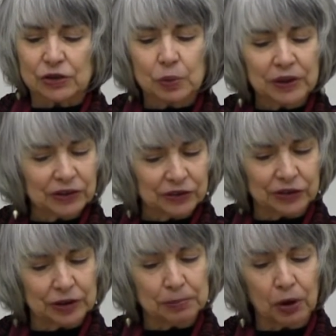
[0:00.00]
twists
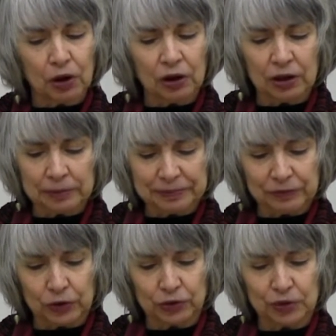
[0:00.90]
in Paul,
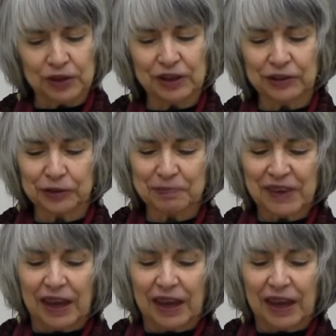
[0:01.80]
1 Corinthians,